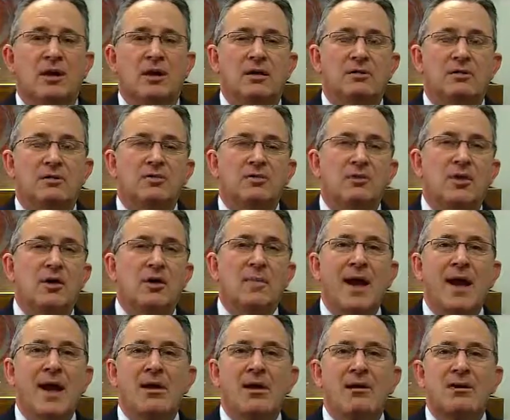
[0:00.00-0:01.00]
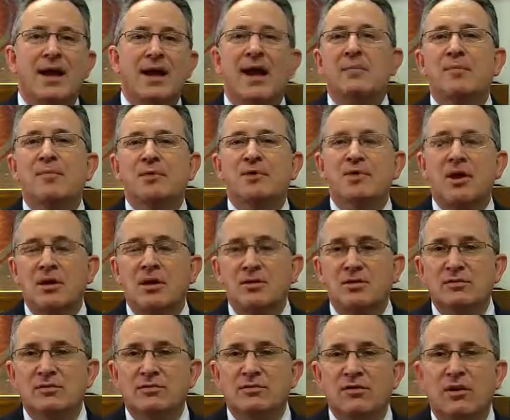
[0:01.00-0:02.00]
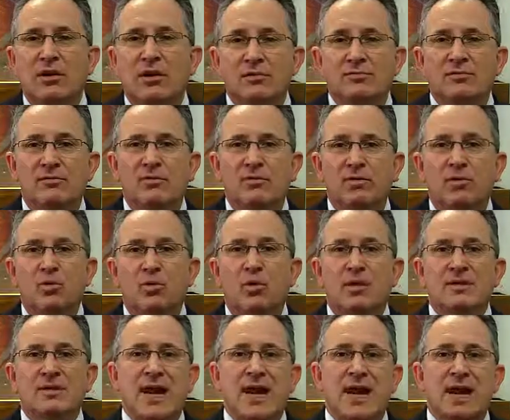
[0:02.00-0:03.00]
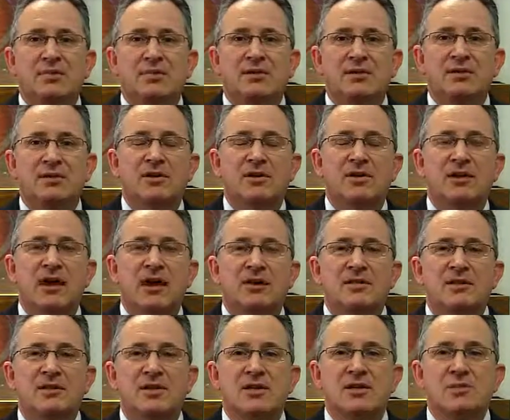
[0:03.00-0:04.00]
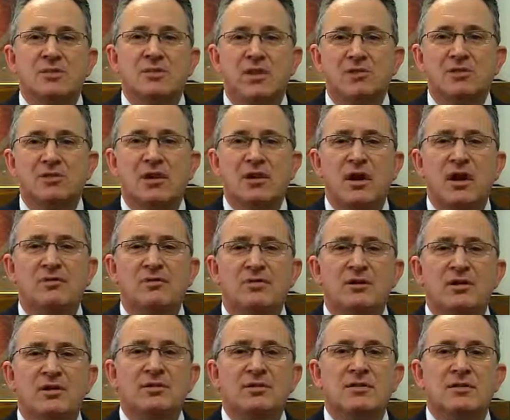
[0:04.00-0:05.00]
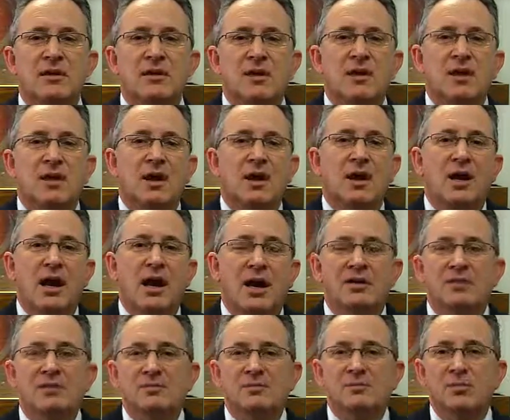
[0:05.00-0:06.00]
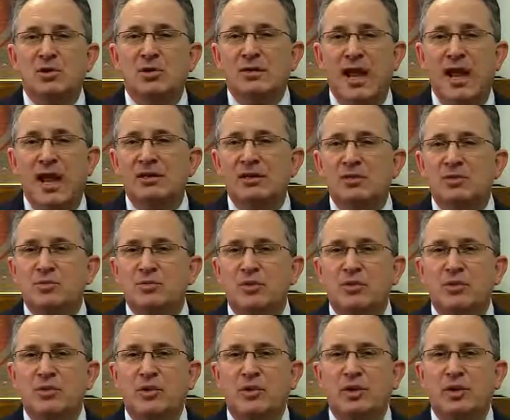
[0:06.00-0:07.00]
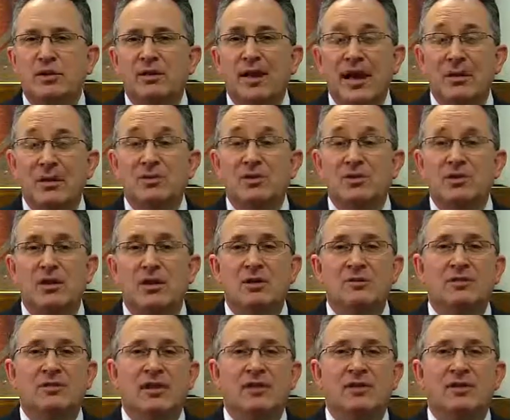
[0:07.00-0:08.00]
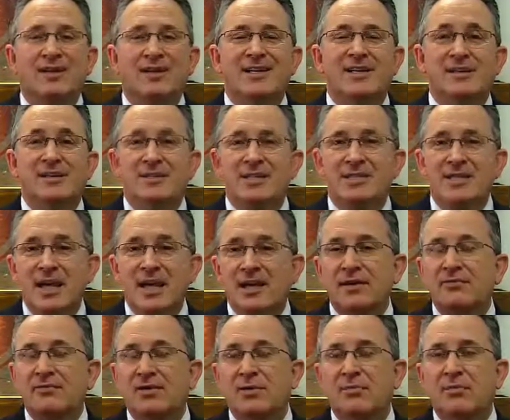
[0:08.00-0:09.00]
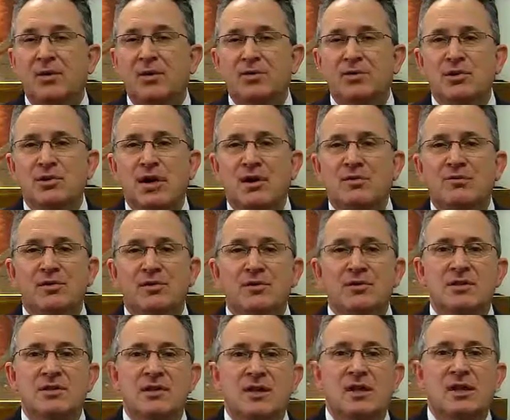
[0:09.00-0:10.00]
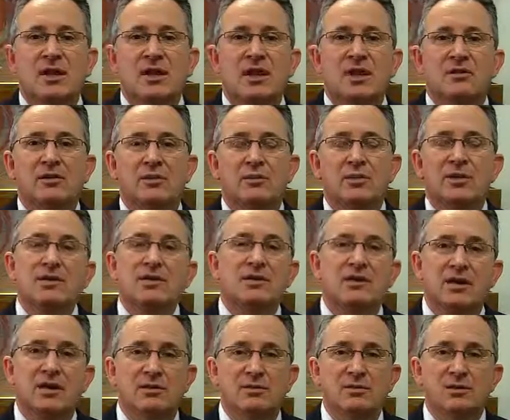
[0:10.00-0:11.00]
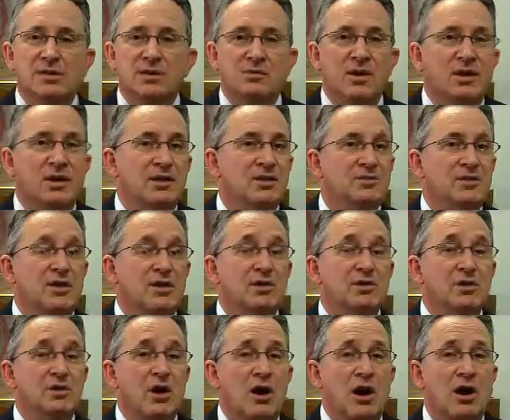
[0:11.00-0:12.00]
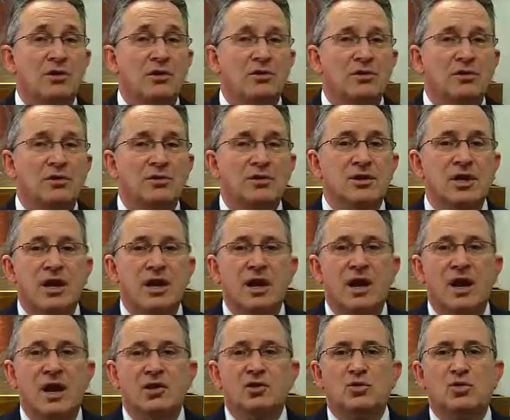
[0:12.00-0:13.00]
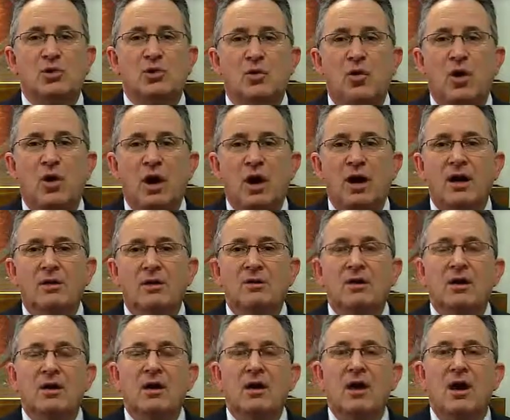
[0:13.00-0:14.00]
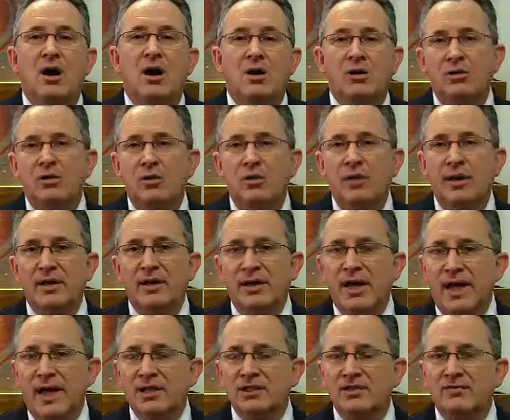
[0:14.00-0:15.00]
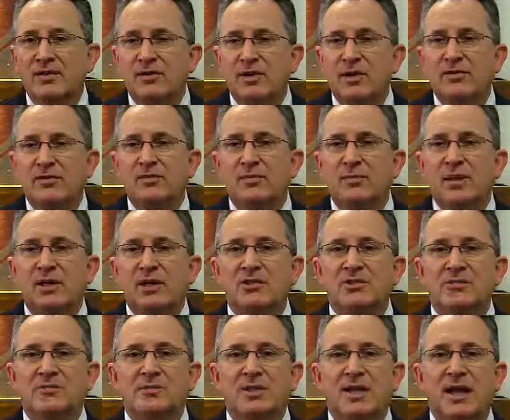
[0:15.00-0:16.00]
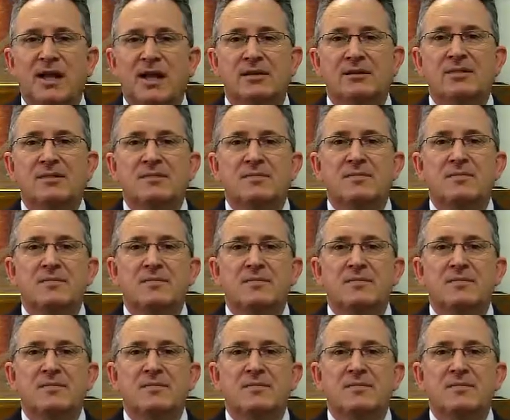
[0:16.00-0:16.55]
Somehow Amazon's at fault for what's happening to the United States Post Office. Actually, most analysts would agree that Amazon, if anything, has saved the post office. And the reason they're losing money is because Congress has required ongoing cash funding of pension plans.